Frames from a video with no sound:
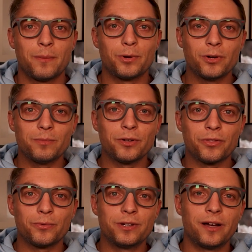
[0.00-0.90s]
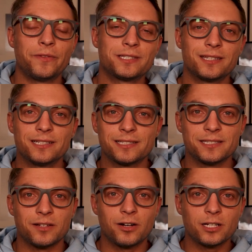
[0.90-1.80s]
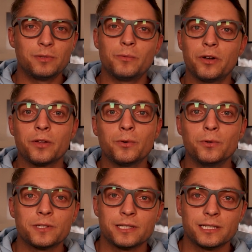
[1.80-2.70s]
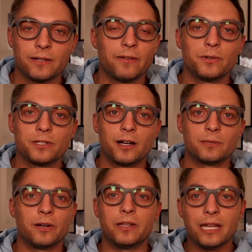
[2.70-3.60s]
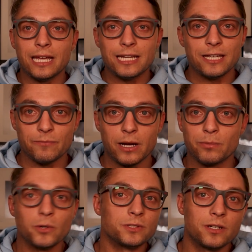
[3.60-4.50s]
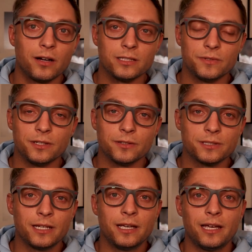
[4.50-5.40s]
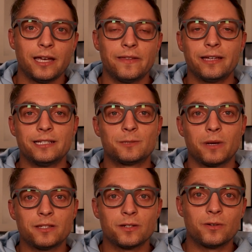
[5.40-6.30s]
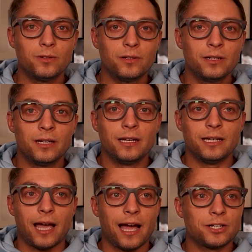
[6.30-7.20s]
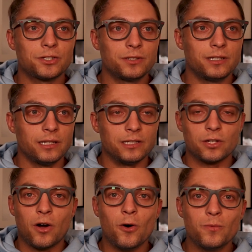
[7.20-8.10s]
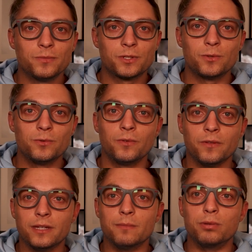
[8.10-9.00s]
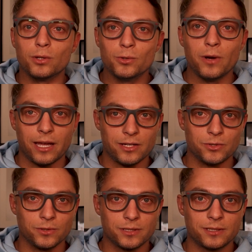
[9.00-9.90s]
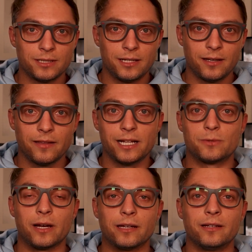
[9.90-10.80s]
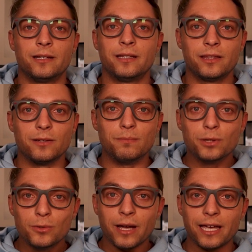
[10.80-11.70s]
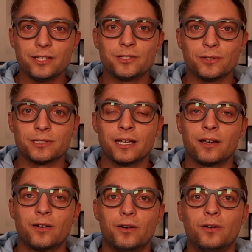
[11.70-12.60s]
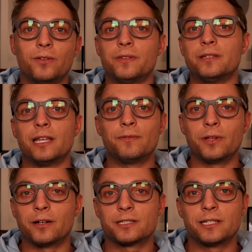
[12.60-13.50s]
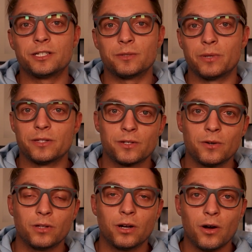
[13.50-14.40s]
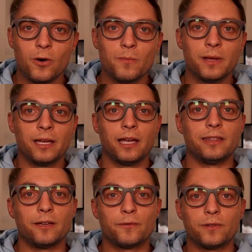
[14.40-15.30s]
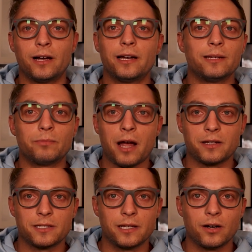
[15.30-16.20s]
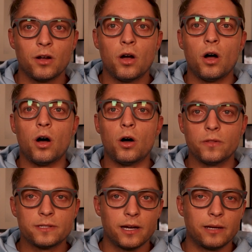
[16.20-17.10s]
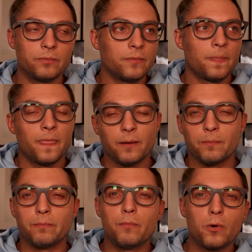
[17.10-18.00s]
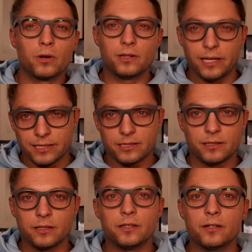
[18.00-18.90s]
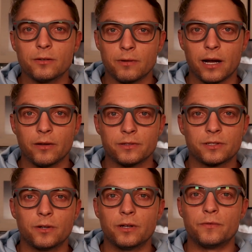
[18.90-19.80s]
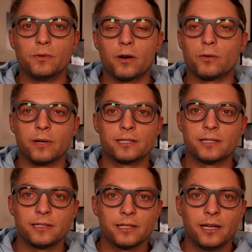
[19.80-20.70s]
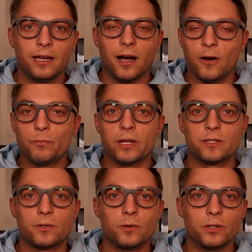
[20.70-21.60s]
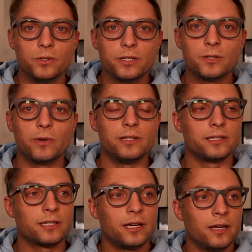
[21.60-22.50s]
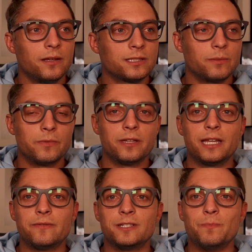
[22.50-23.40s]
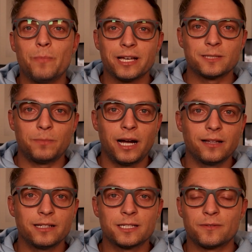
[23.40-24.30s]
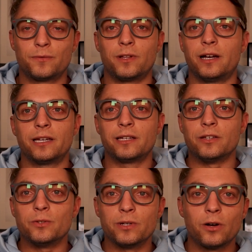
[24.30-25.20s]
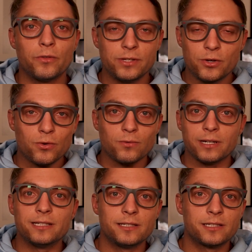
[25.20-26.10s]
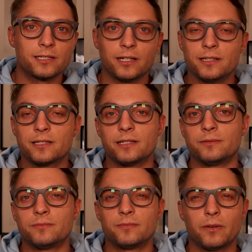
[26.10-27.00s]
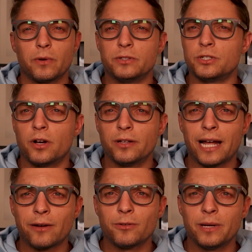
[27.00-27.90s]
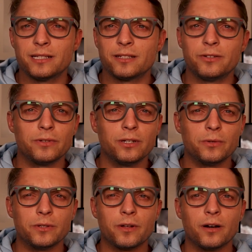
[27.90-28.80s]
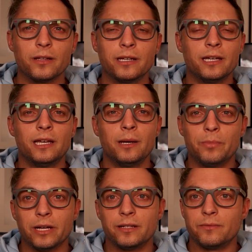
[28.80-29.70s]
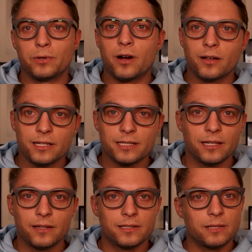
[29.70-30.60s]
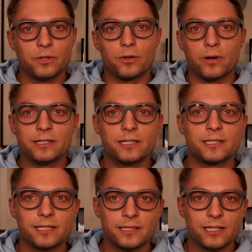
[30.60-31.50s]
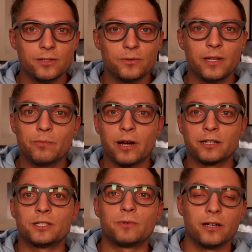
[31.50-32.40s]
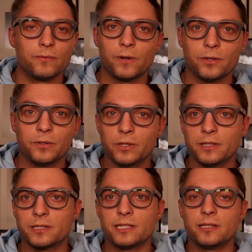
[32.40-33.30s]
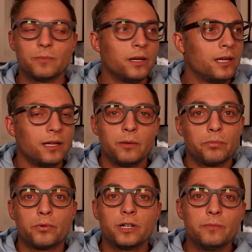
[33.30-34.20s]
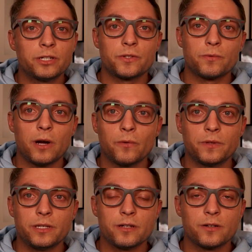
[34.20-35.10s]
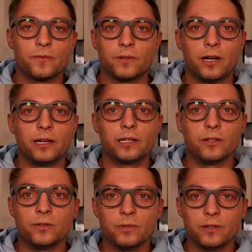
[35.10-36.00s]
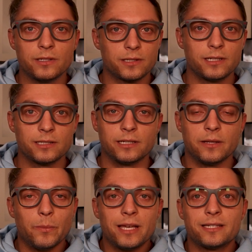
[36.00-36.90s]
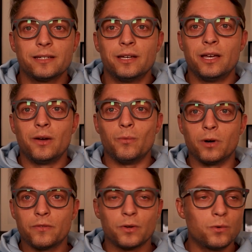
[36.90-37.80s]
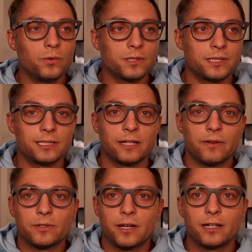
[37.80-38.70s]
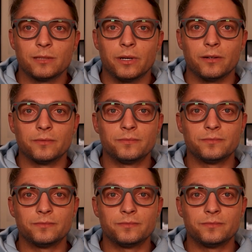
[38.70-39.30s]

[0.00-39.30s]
Pro number three on this list is arguably one of the coolest things I've ever talked about in any of my pros and cons videos, and that is Pensacola actually is home to the Blue Angels. That's right. The Blue Angels call the Naval Air Station Pensacola home and they fly and practice there all the time, more or less year round. So if you are a resident of Pensacola, you get to witness some of the Navy's best pilots flying and doing all the crazy stunts and what did you call it? Acrobats? I don't even know what you'd call it. But regardless, some of the craziest things they do, they practice right in front of you. You get to see them pretty much throughout the year flying and doing these things. And it makes it one of the coolest things I've ever talked about.